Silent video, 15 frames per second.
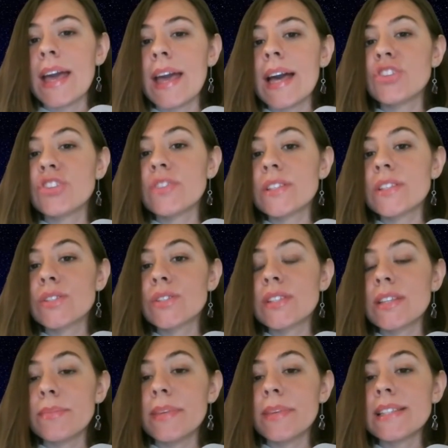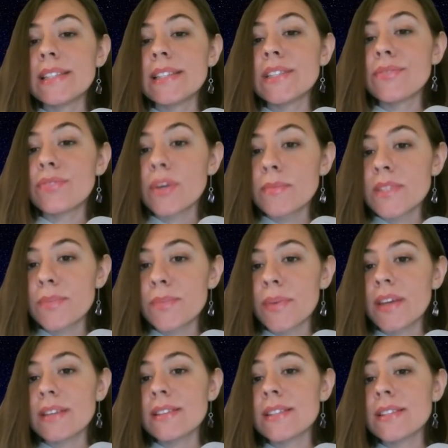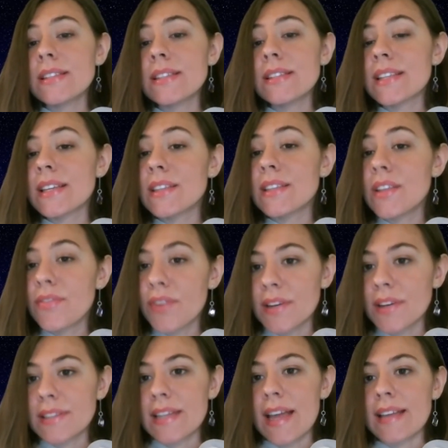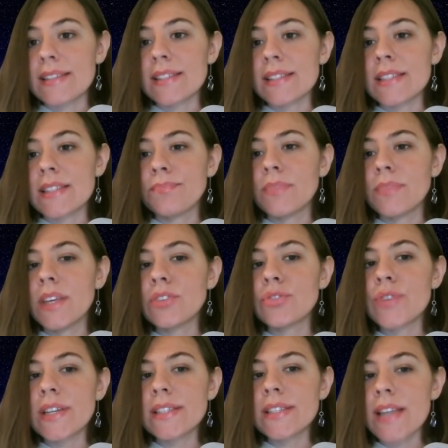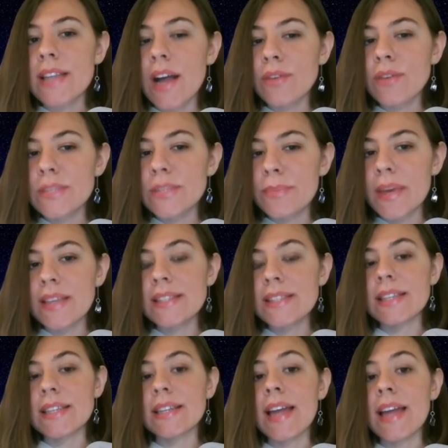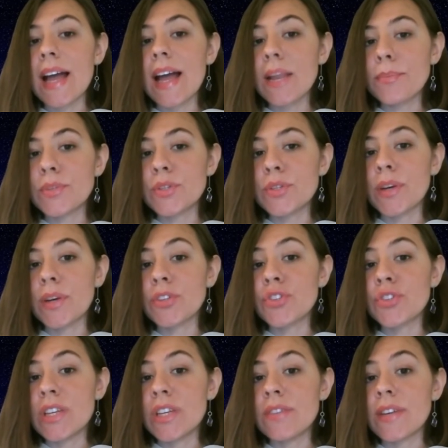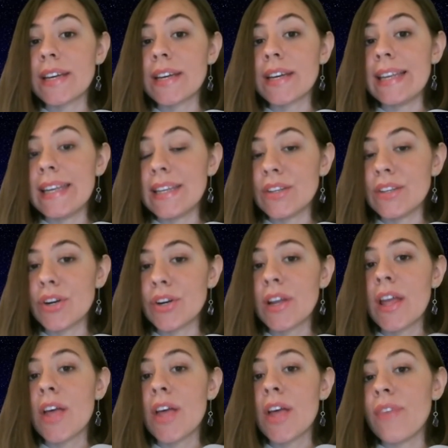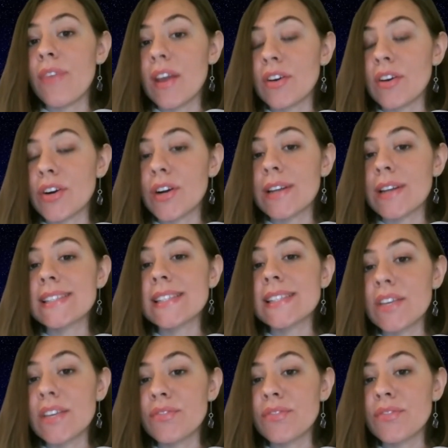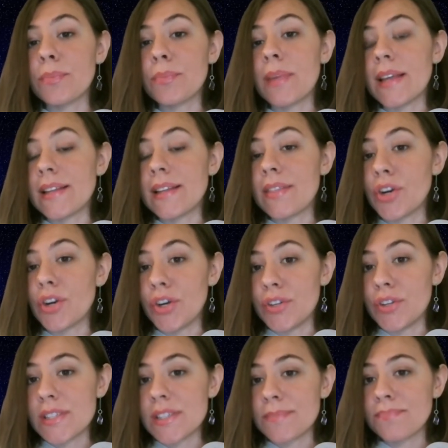Achieving sustainability from space is a different task. It addresses how space can help to achieve a cleaner, fairer, and safer planet Earth.